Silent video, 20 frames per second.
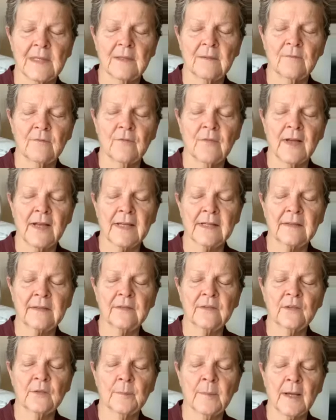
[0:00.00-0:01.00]
And find the
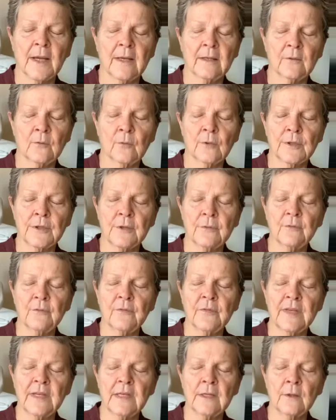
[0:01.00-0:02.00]
spot where you
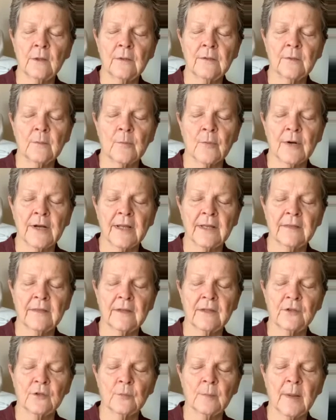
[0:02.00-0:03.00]
feel the breath
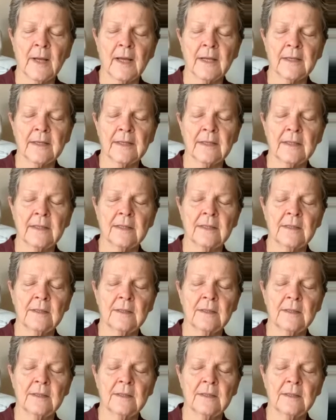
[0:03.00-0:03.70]
in your body